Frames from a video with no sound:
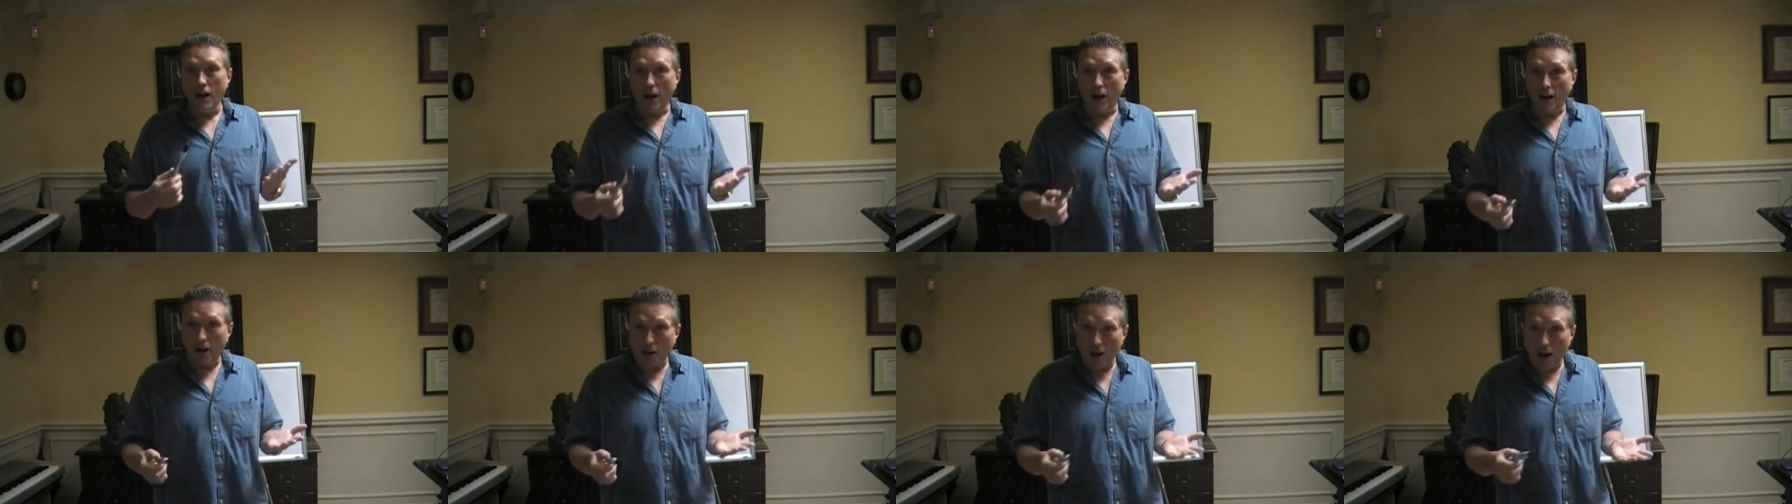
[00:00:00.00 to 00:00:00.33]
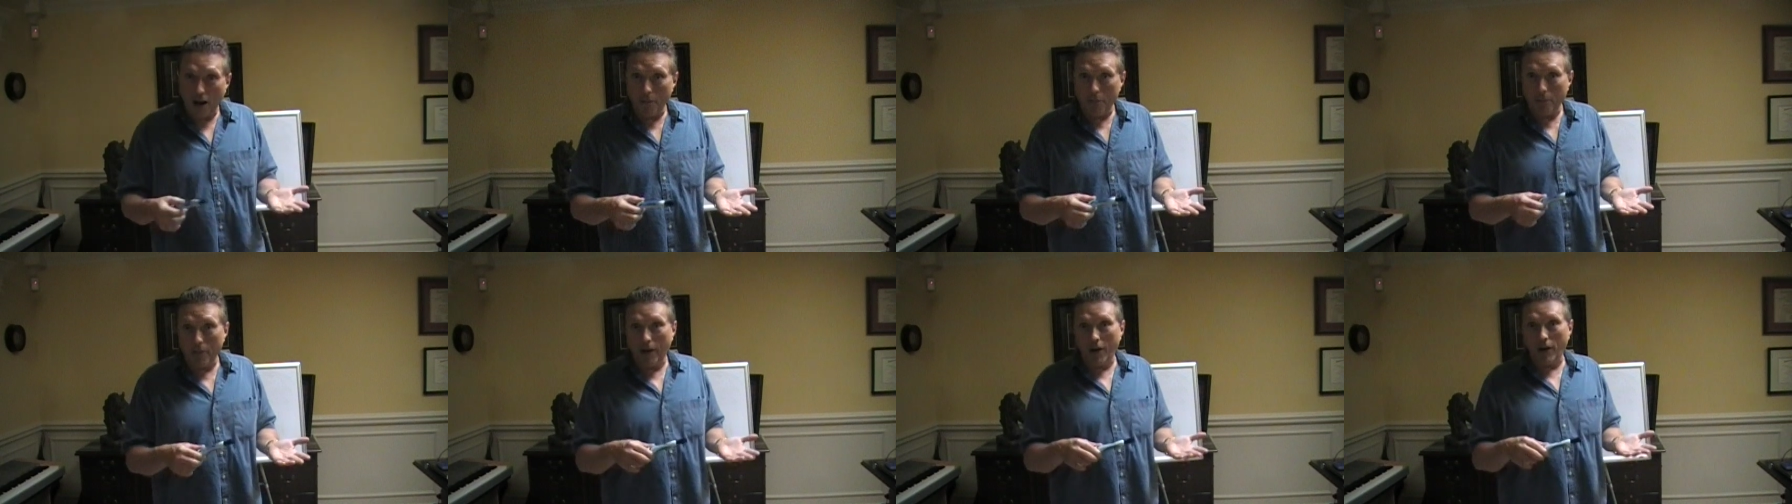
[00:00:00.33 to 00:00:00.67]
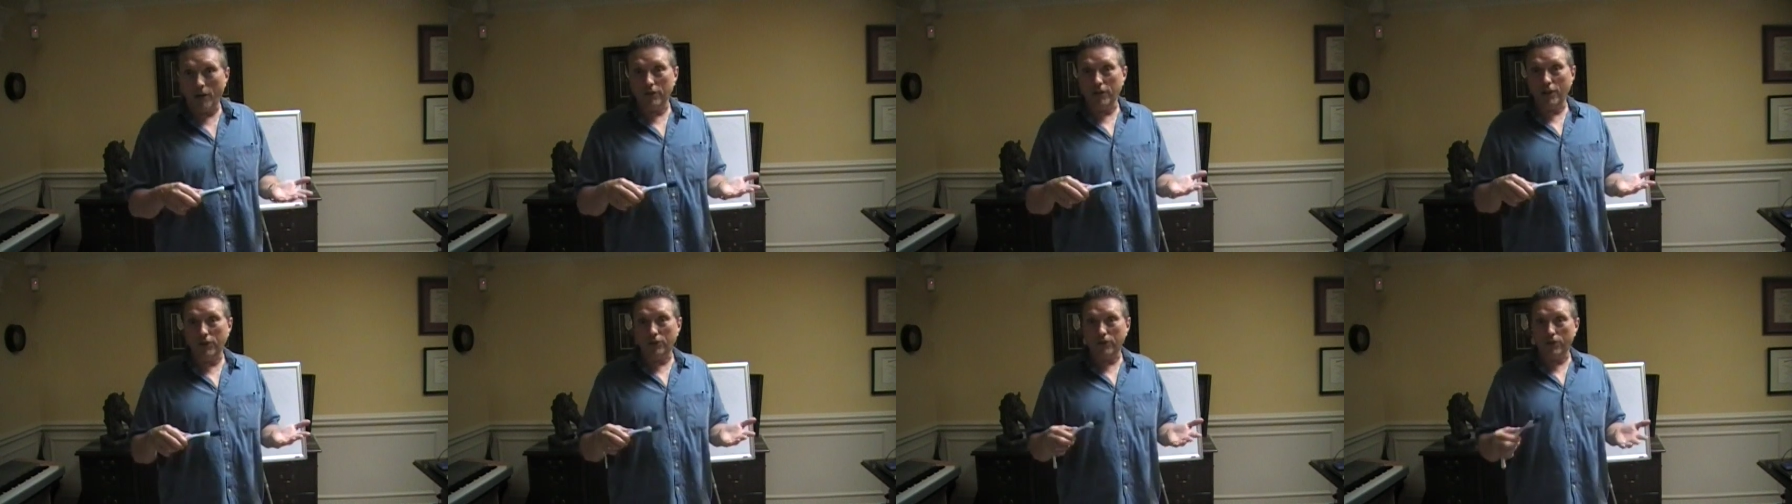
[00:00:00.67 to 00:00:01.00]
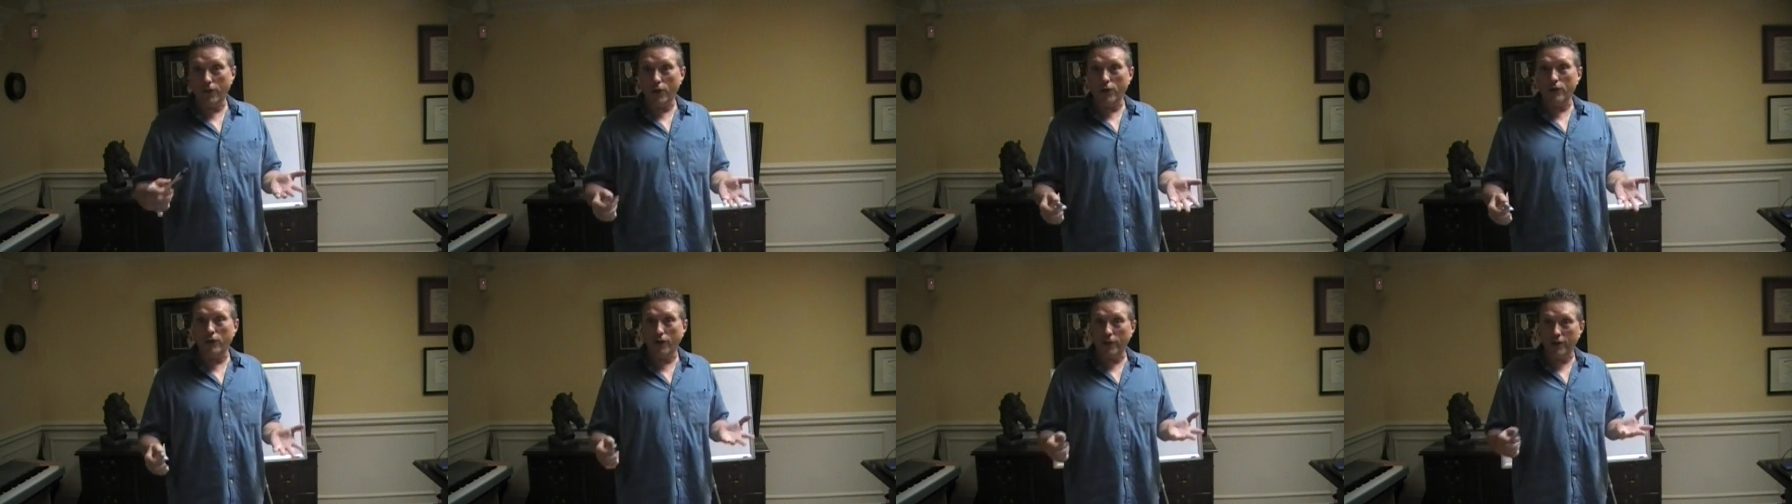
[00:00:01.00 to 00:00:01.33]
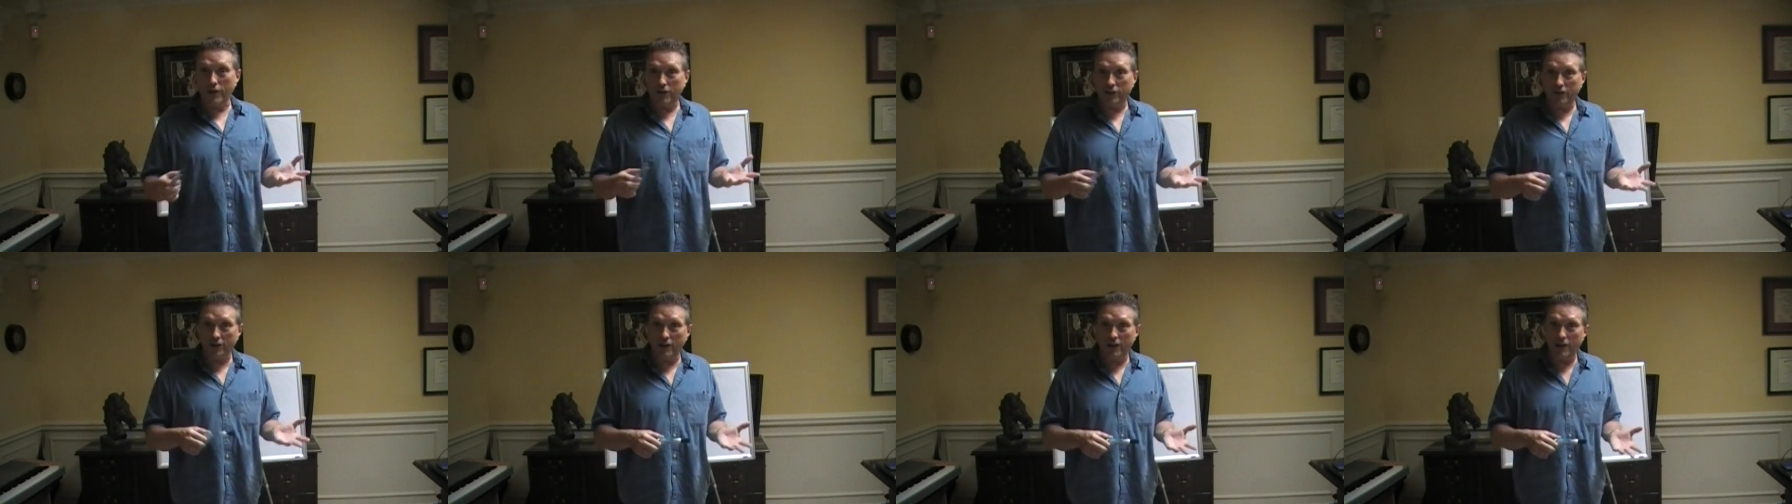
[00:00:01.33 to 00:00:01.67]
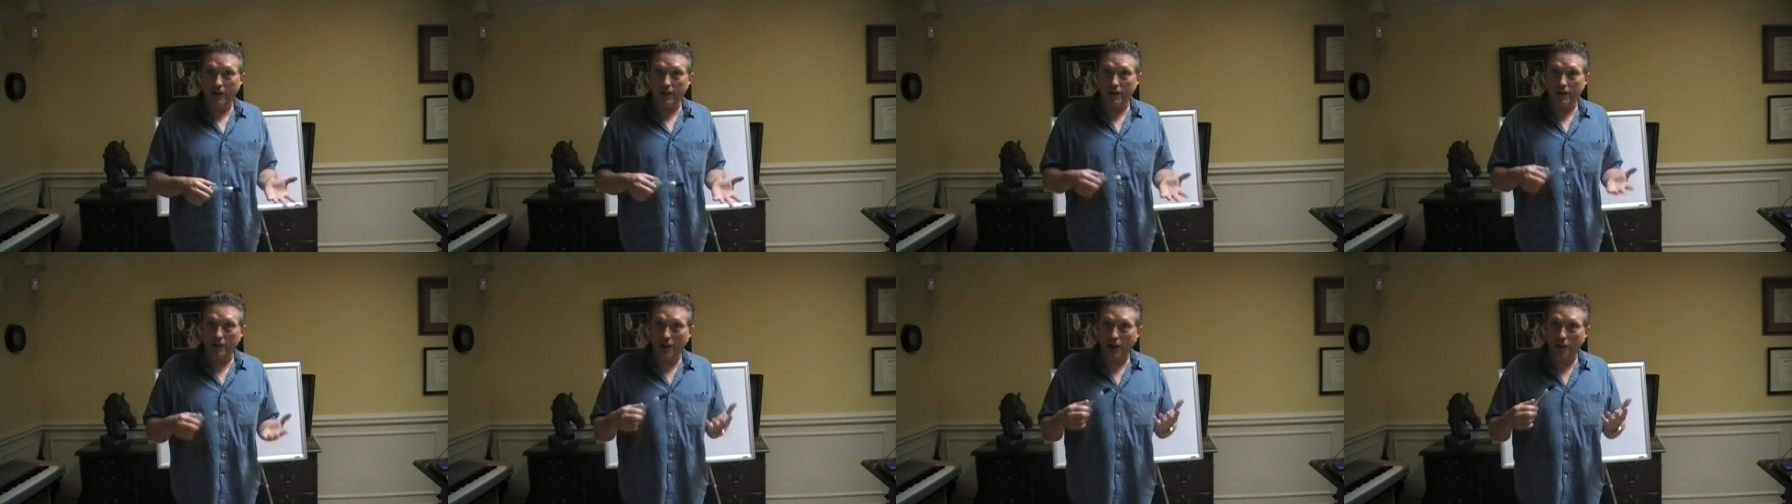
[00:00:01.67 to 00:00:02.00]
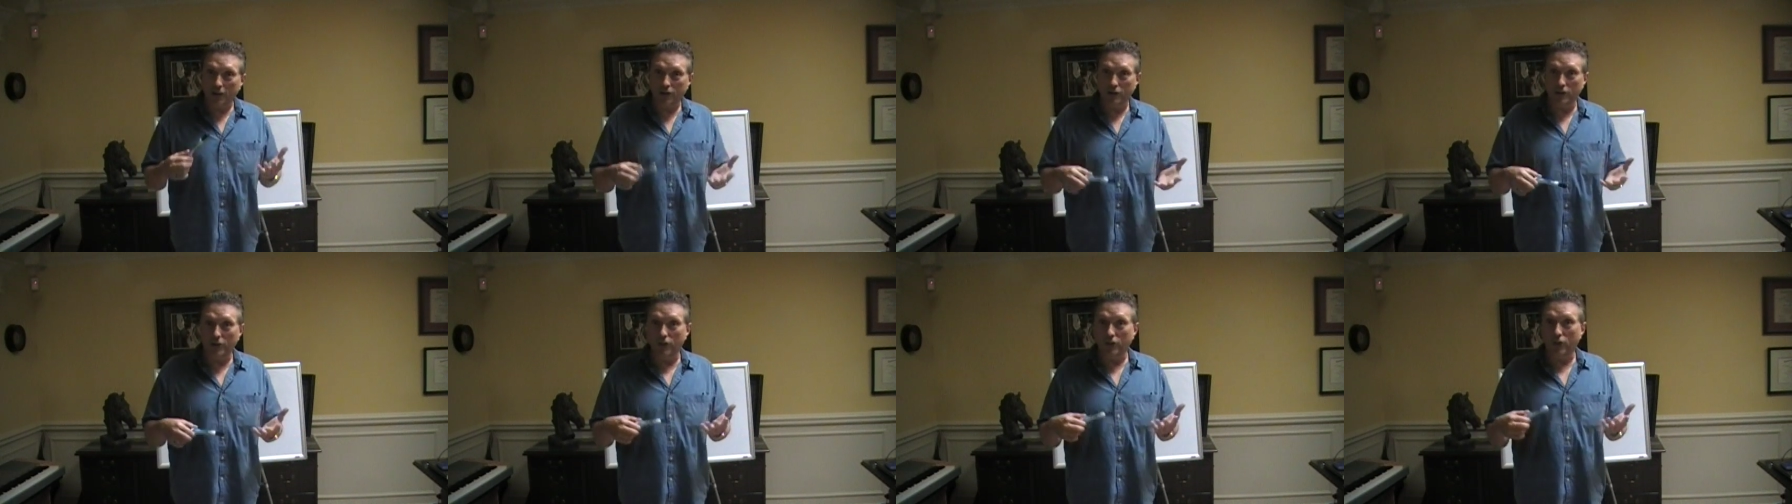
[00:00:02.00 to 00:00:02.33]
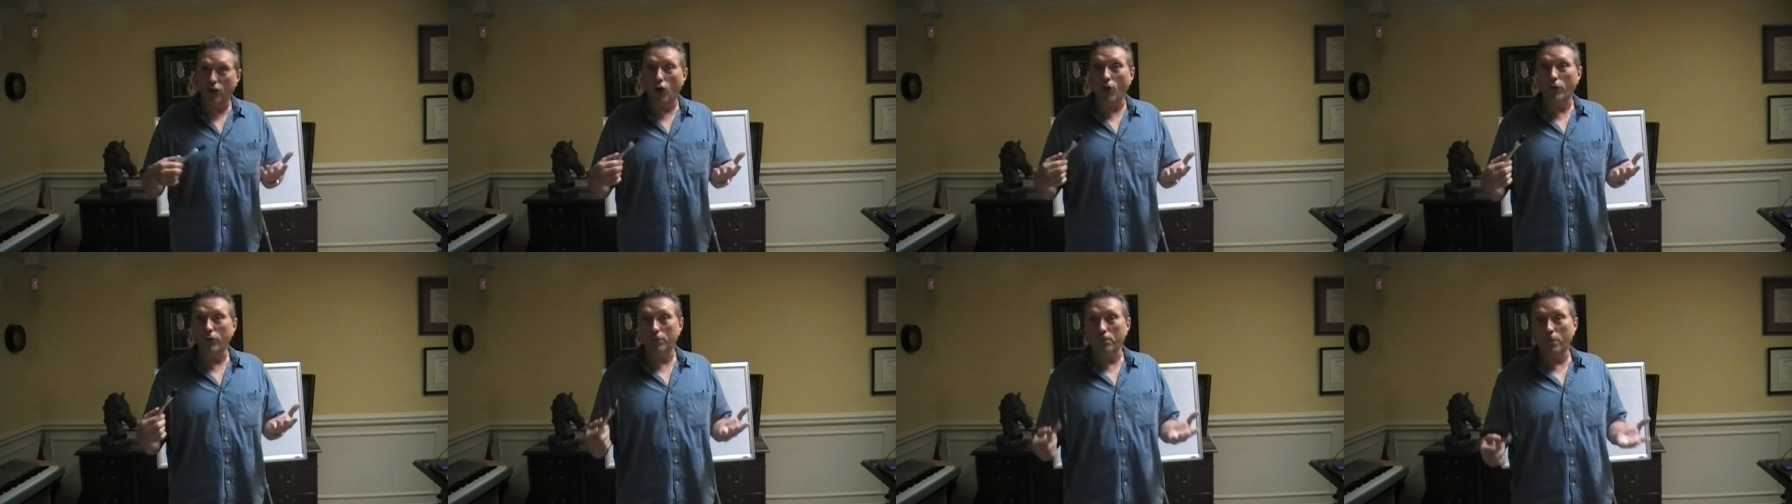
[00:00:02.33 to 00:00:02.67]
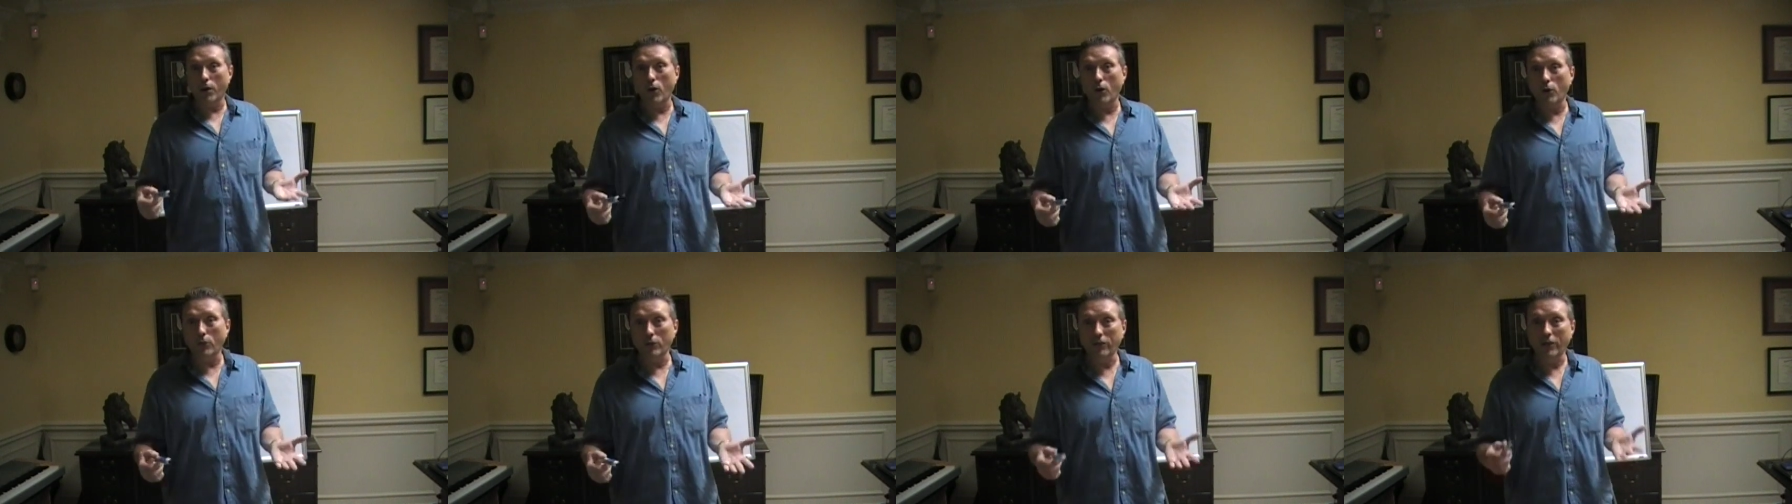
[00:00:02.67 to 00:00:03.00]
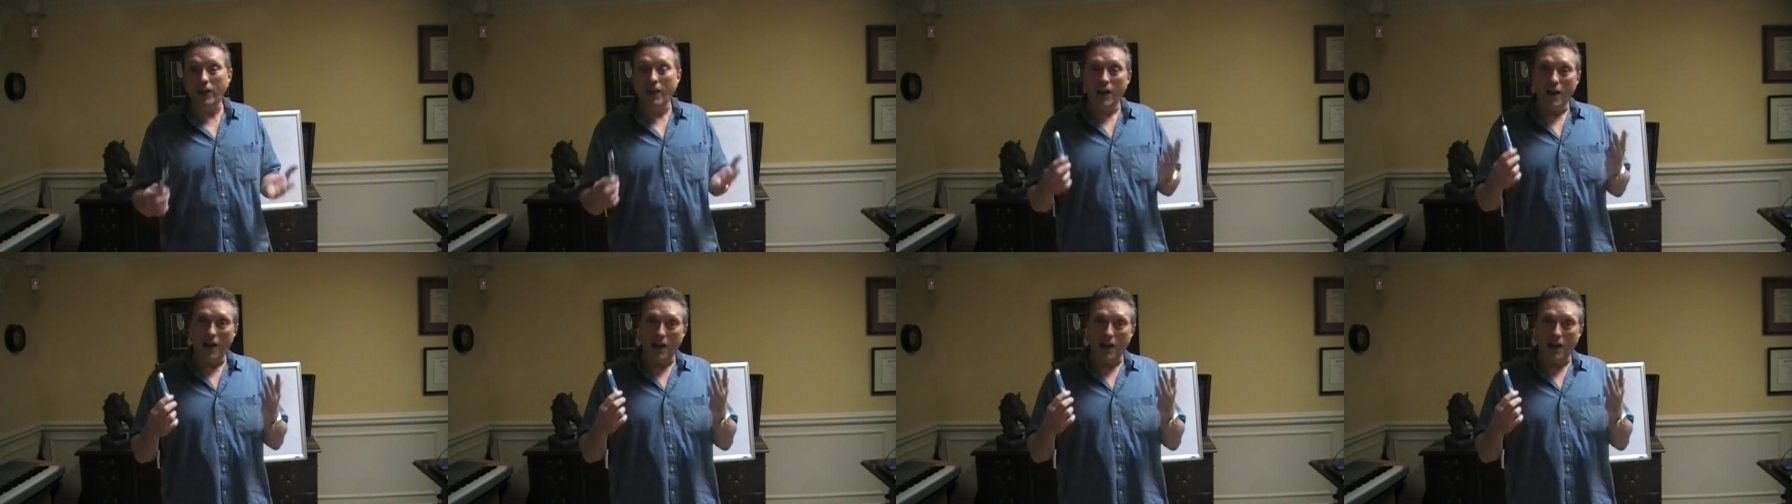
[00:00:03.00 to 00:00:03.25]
a compound that's very, very acidic and it actually dissolves bones.